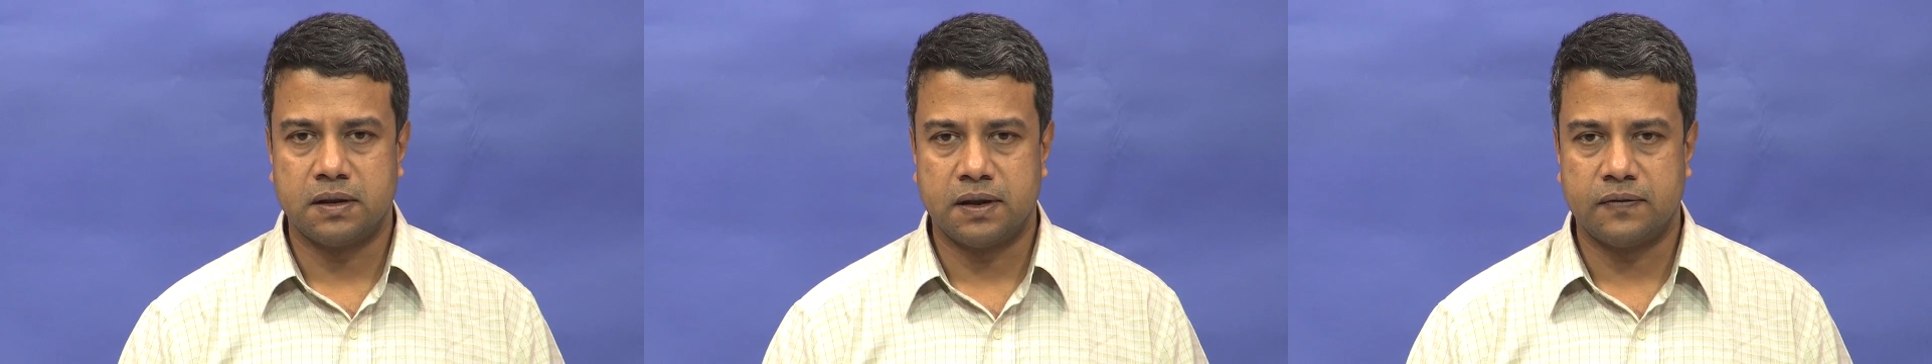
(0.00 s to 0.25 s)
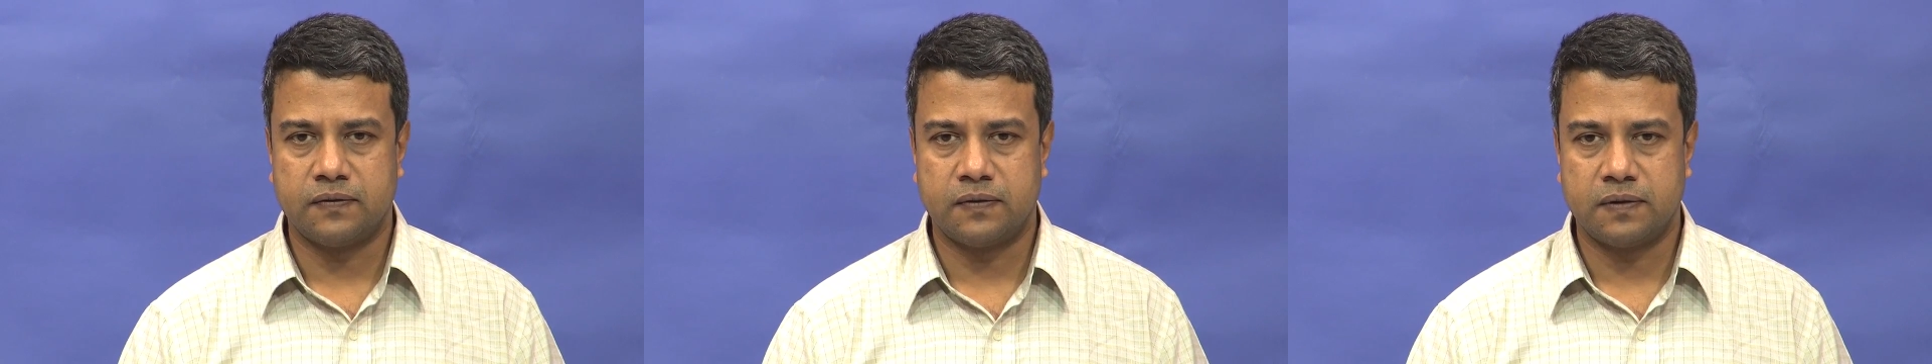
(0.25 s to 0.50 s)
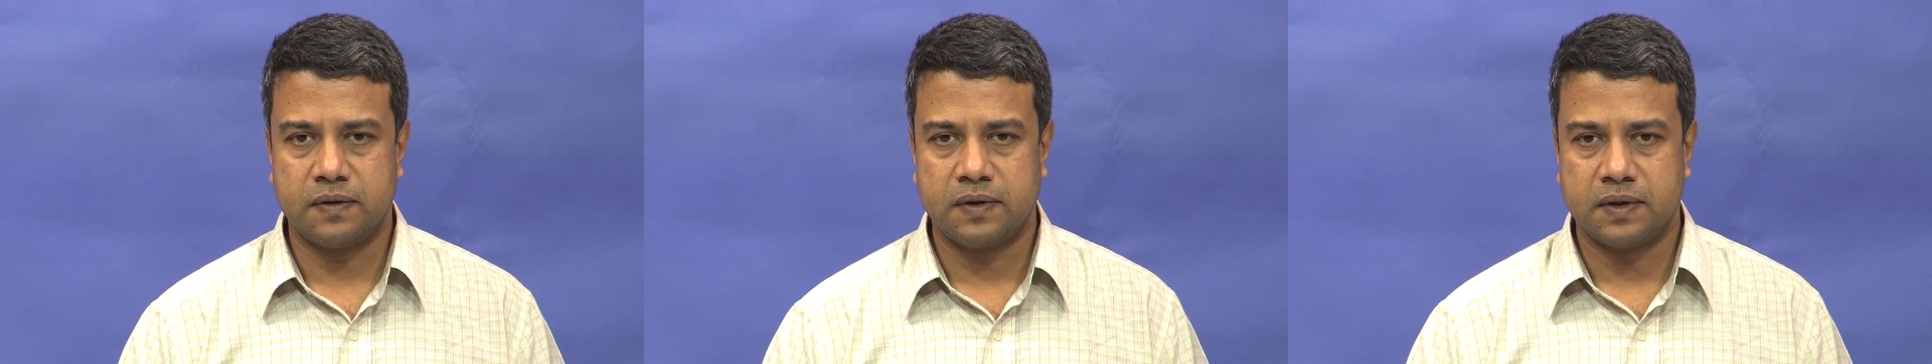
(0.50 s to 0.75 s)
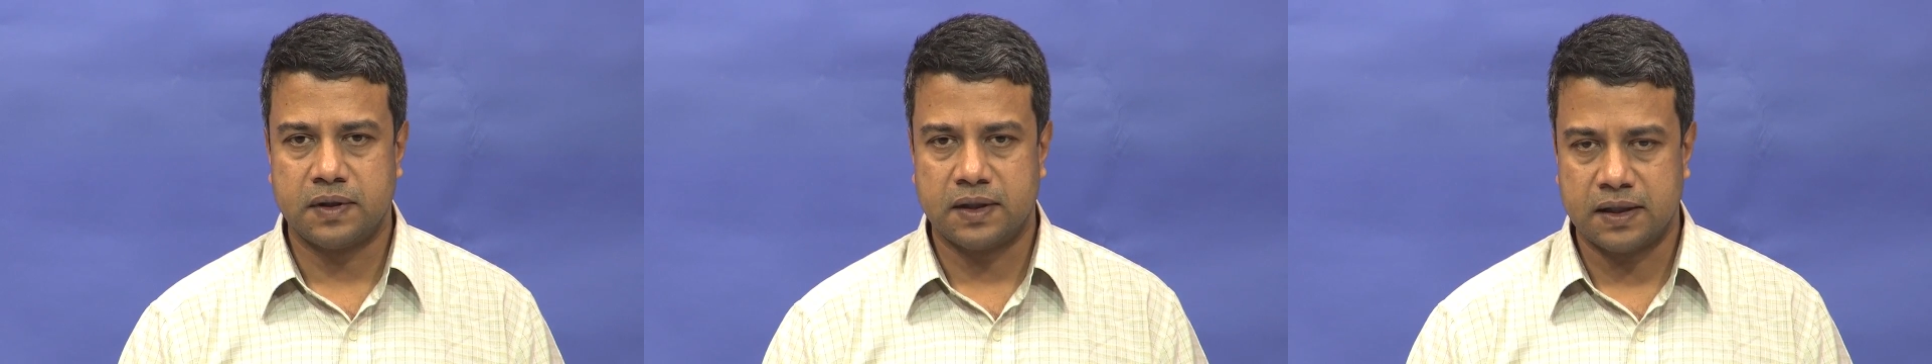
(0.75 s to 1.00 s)
Therefore,
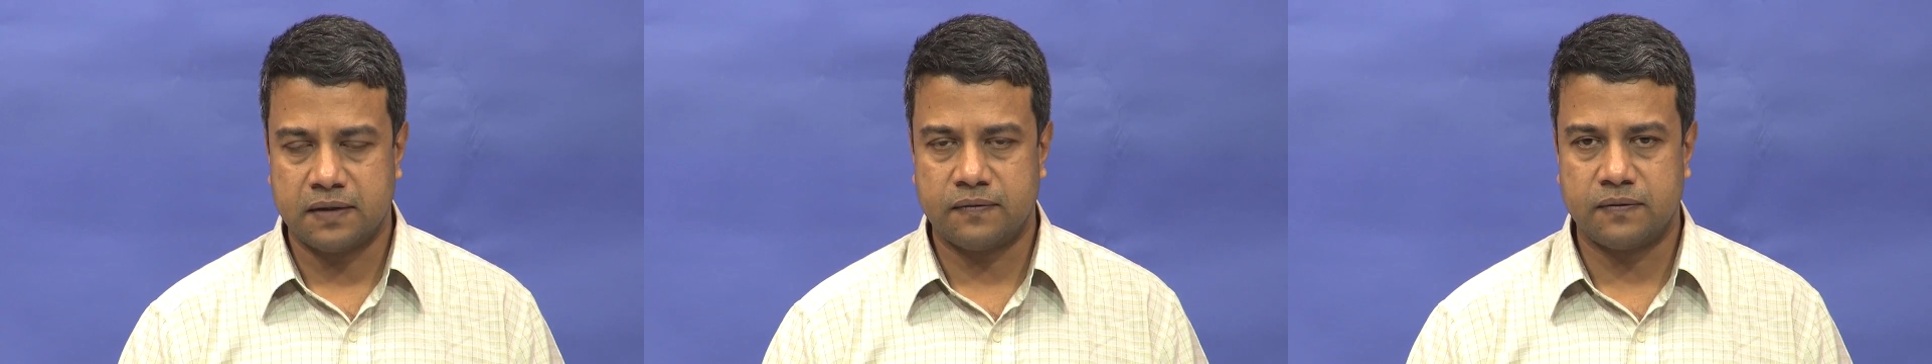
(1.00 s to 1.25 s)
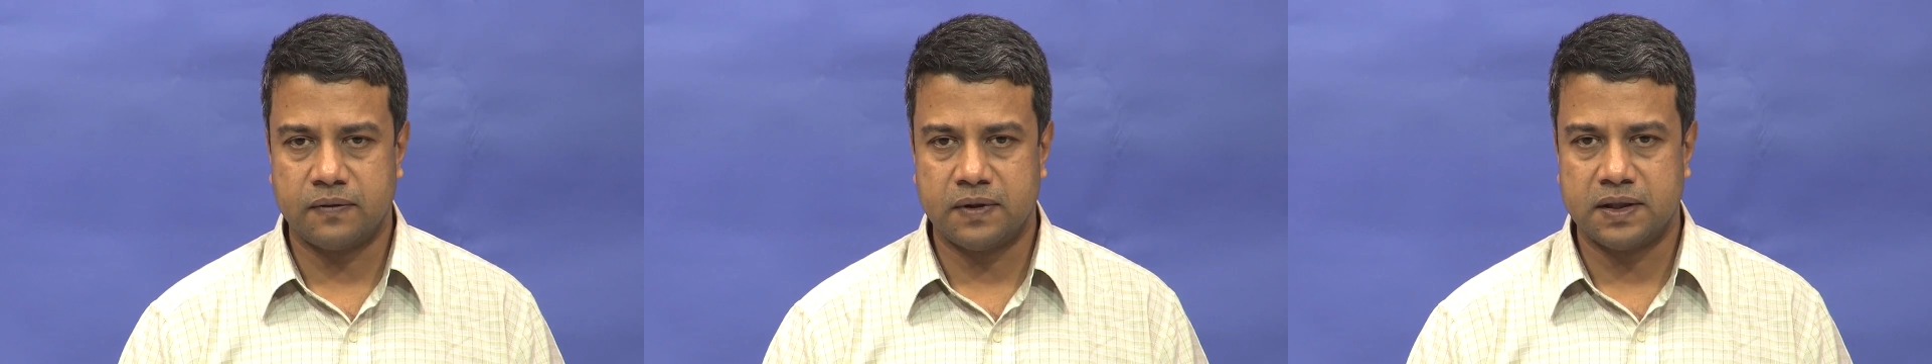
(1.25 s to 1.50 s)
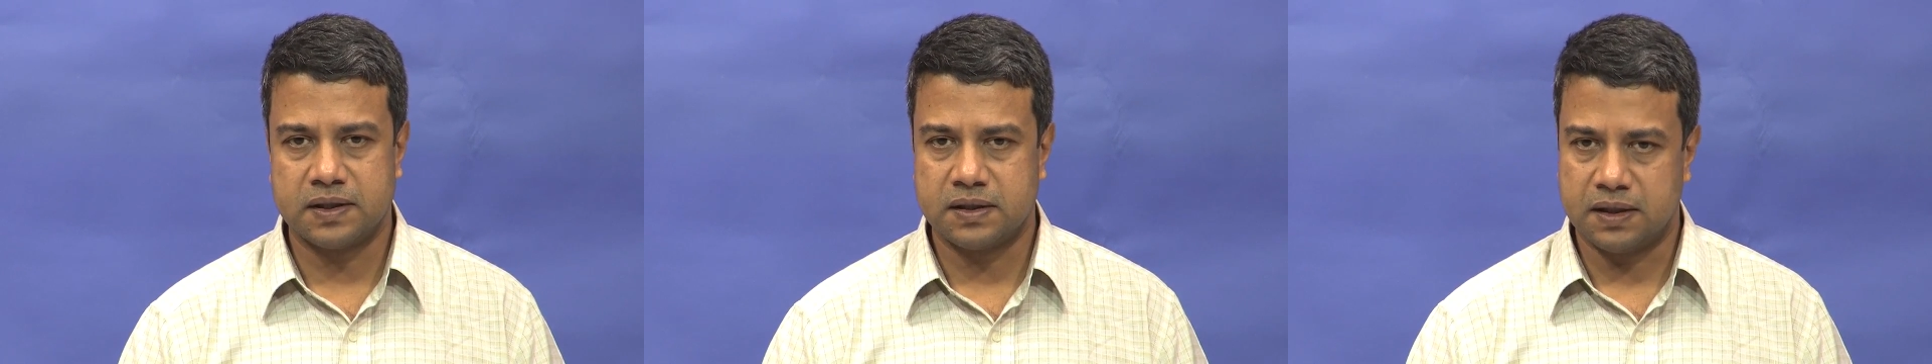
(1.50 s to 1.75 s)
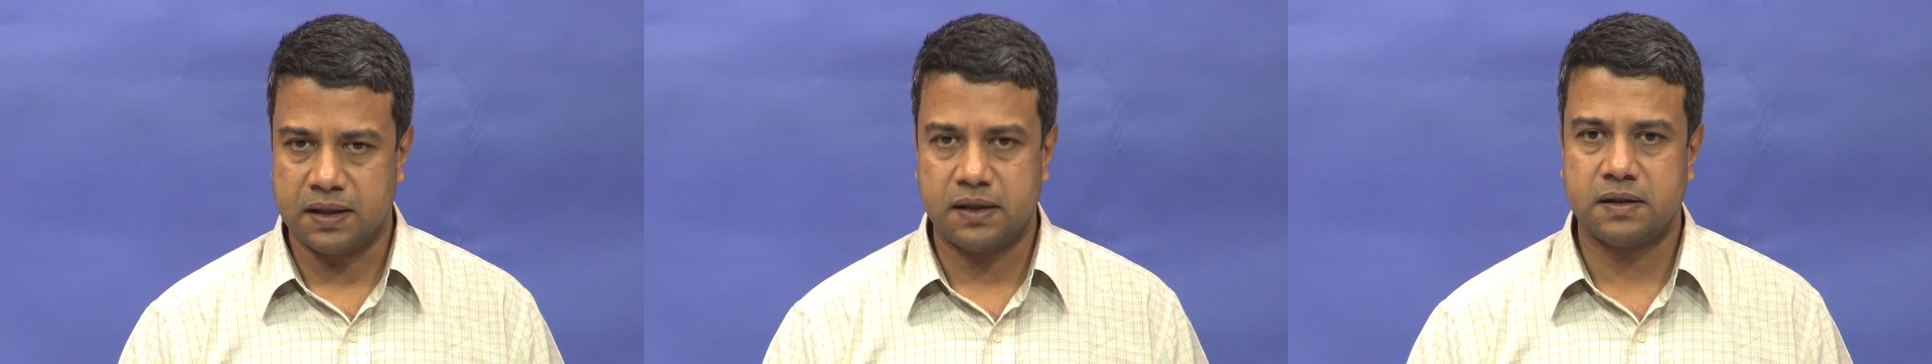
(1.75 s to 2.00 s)
that fluid is
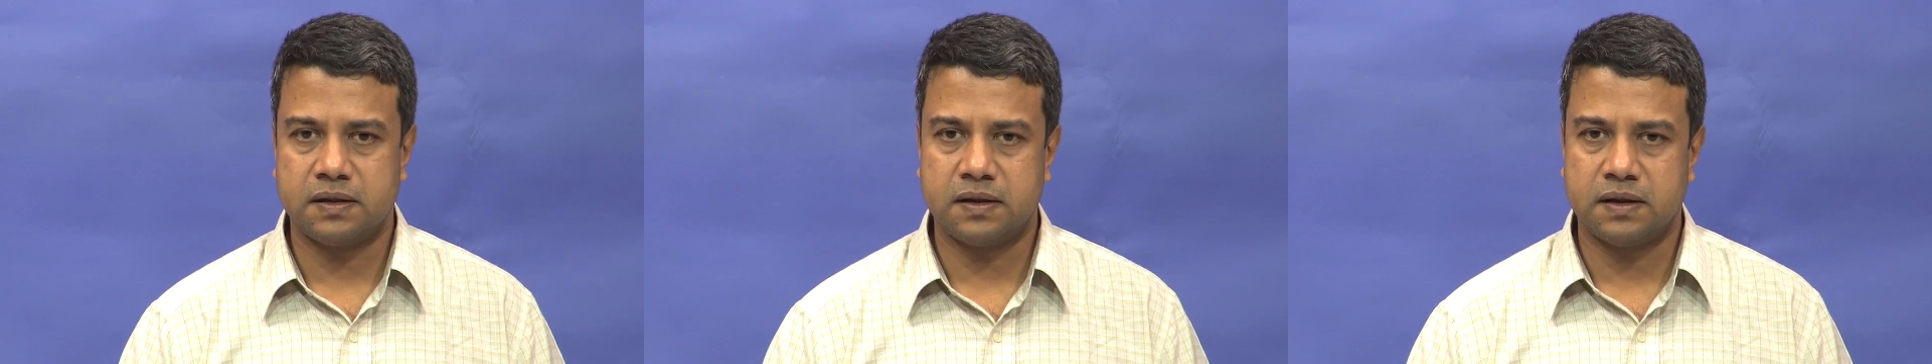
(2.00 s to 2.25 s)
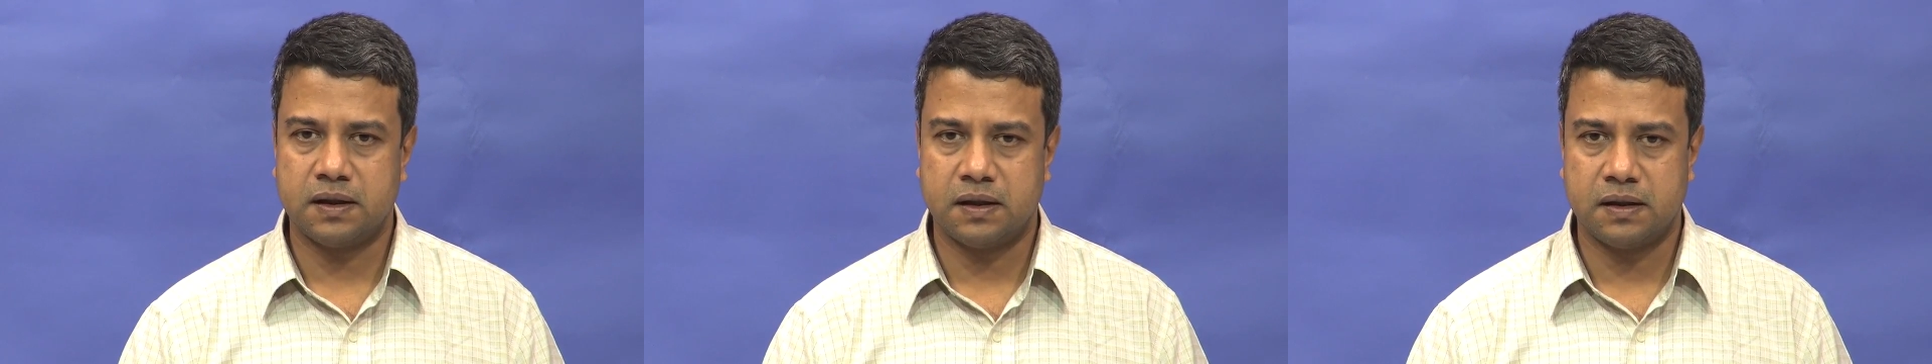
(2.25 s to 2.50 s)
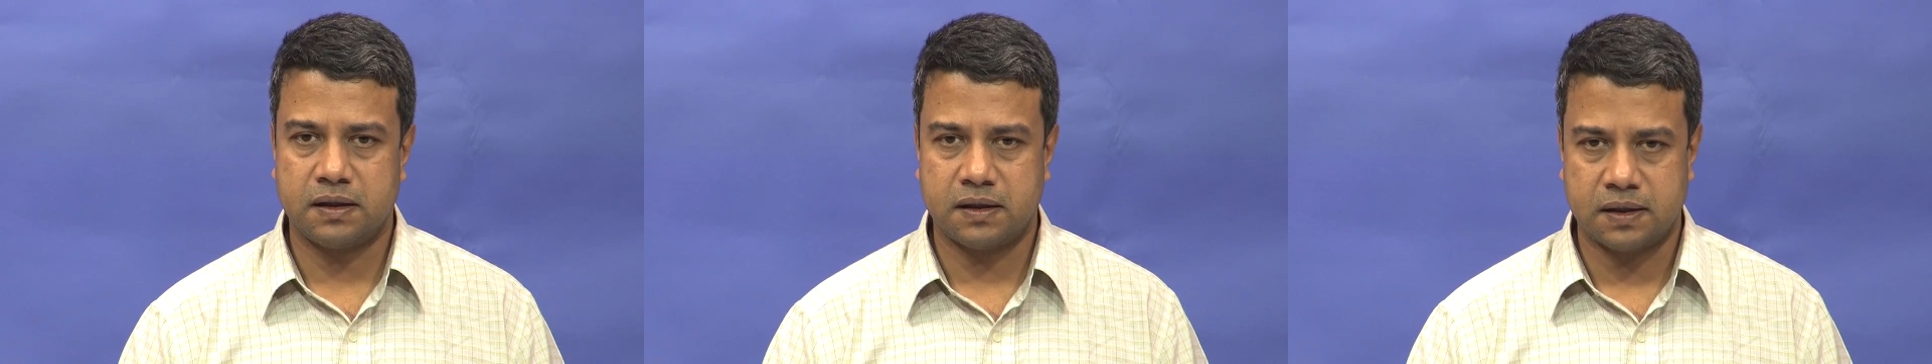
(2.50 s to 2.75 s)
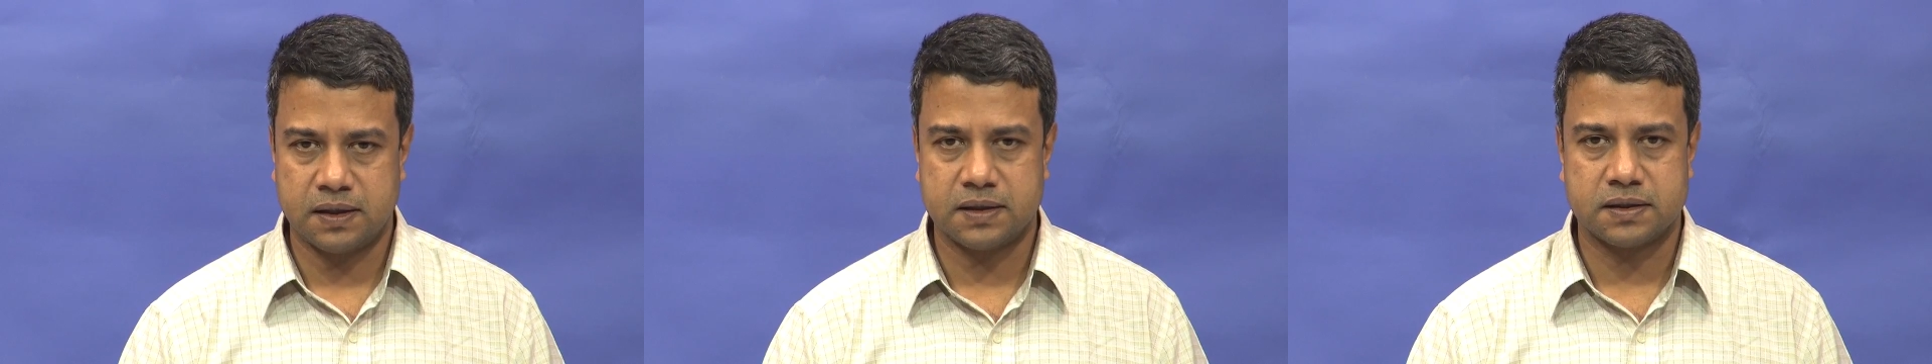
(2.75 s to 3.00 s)
lighter and it
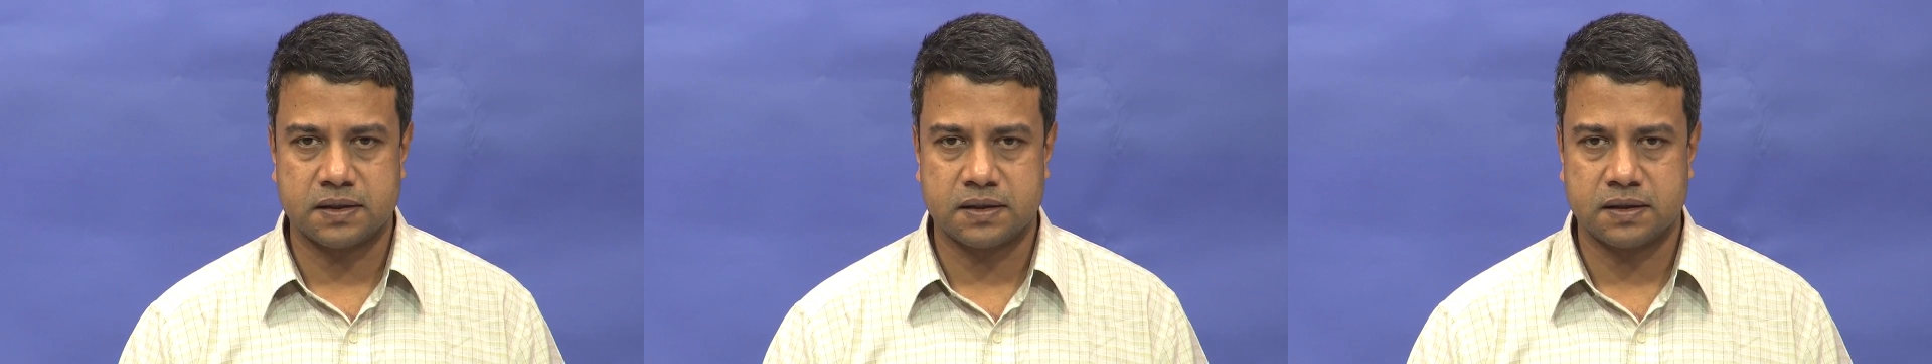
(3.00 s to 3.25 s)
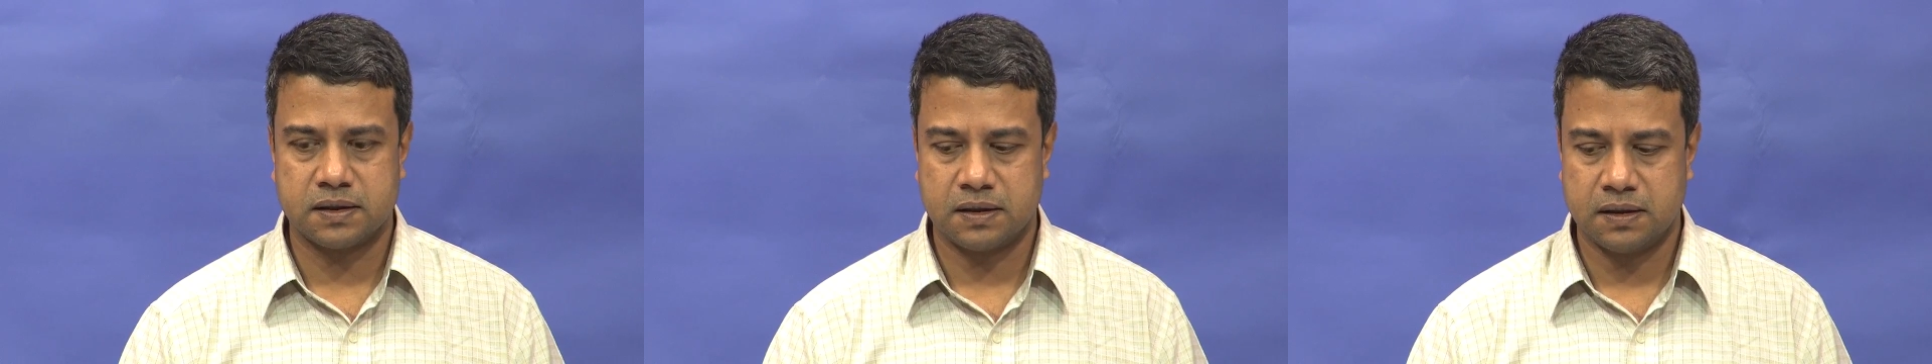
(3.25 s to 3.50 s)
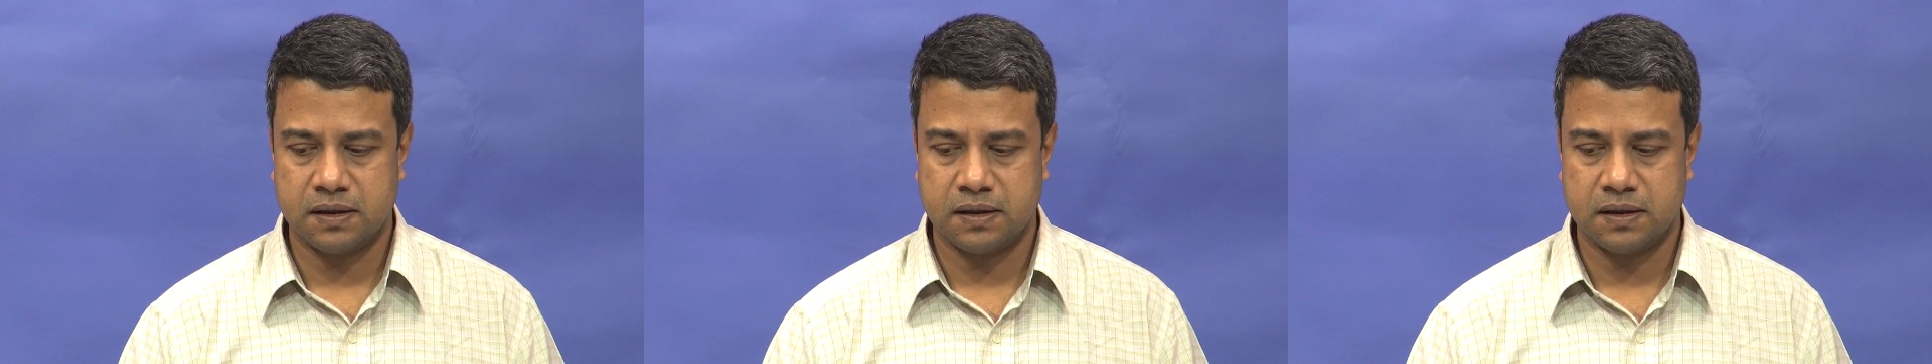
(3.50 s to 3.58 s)
rises,